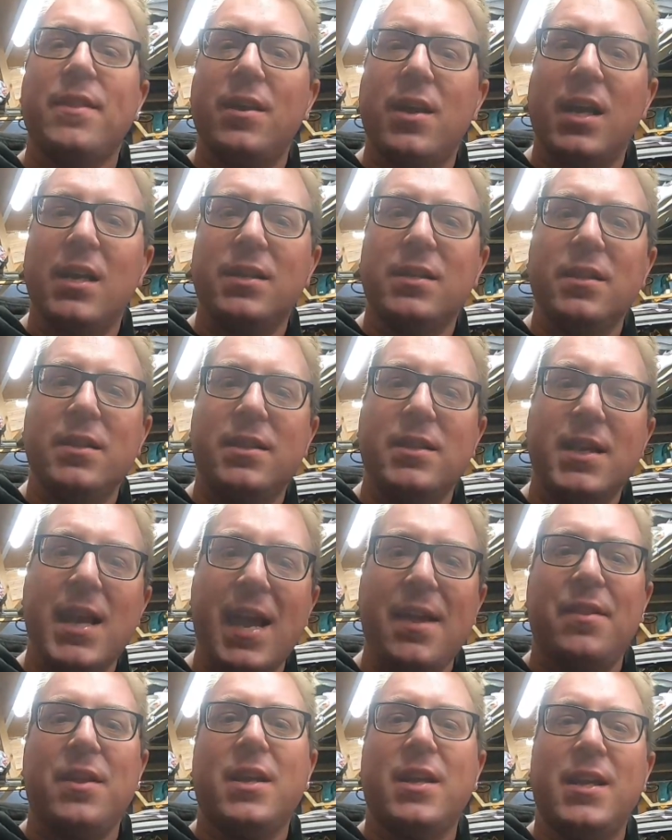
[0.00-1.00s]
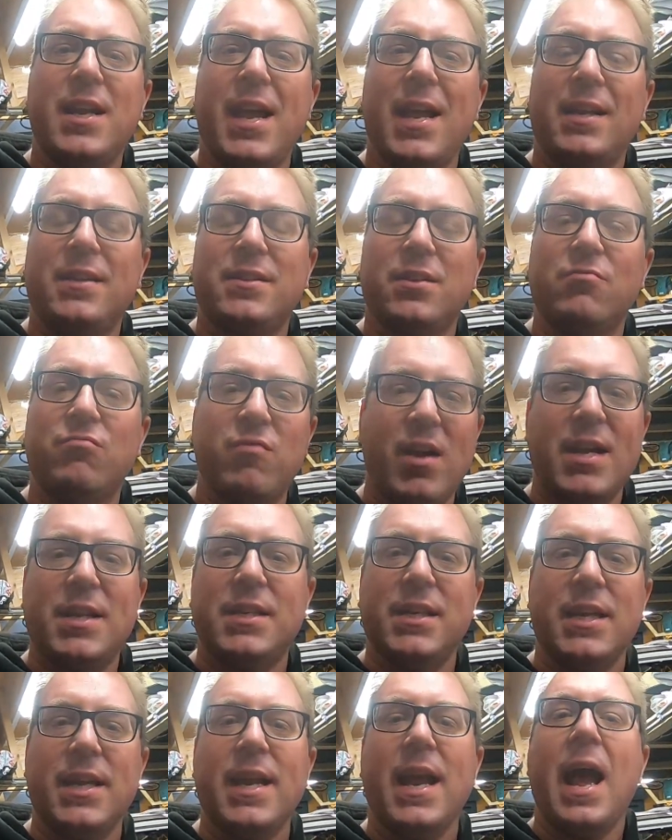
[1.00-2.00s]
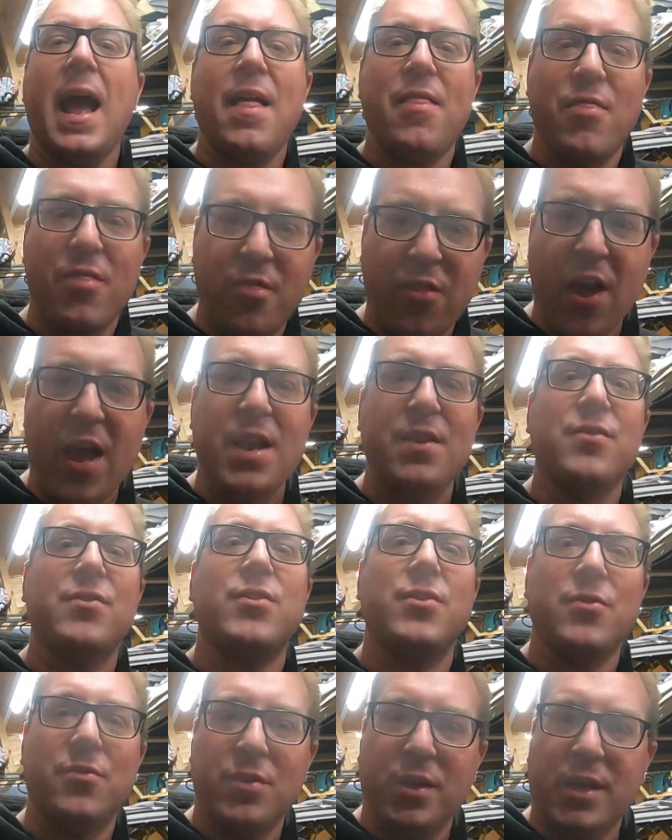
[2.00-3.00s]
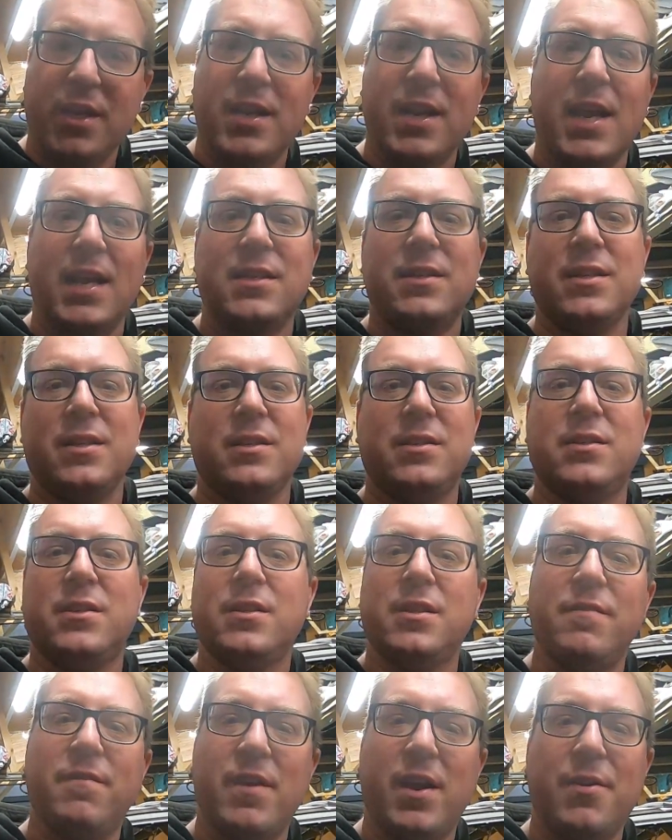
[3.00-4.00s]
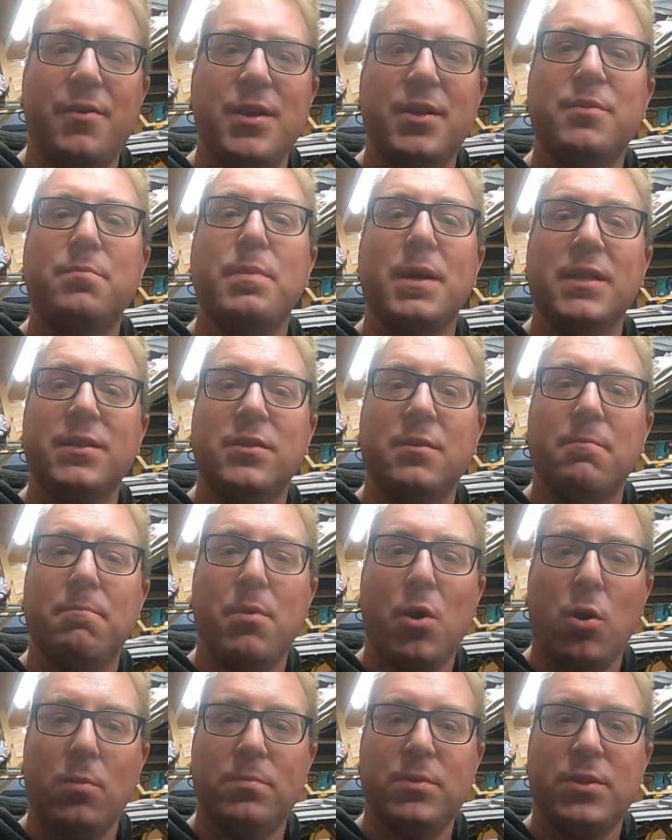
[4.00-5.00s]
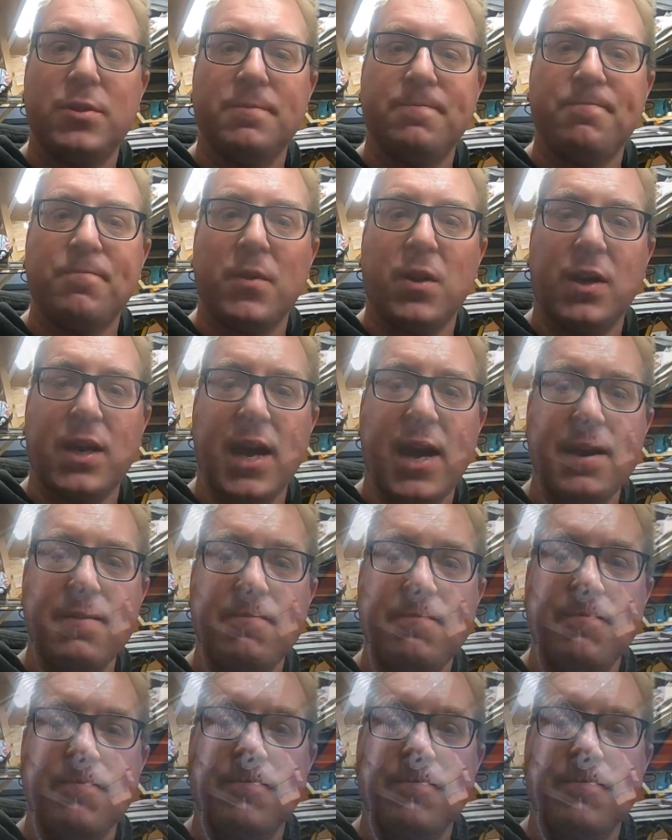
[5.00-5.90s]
the connector ready and then do the connecting to the various bits and bobs. Okay,